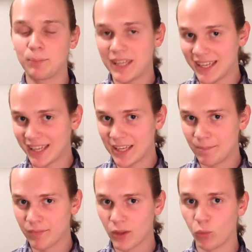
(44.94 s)

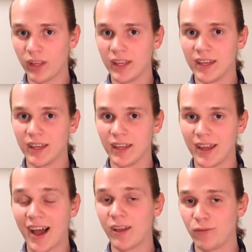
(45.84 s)
Peak
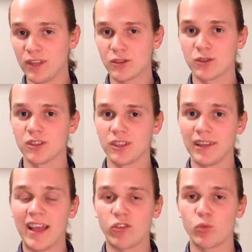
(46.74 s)
I featured
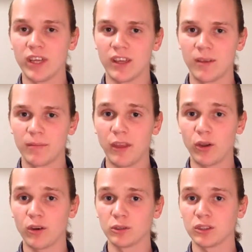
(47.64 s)
last week, that
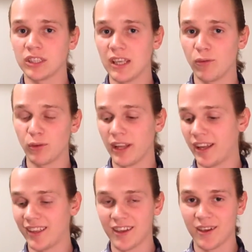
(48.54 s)
you can also see if you
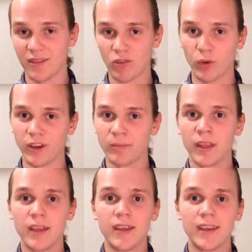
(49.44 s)
like this one.
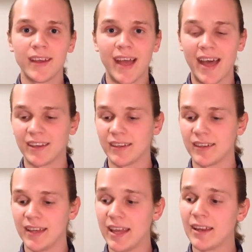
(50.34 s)
And
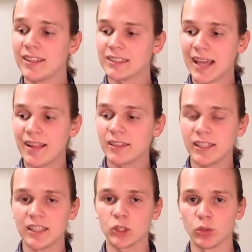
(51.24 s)
in
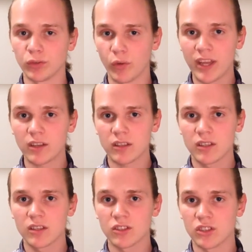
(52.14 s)
Talent is Overrated,
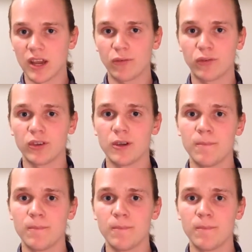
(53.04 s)
Geoff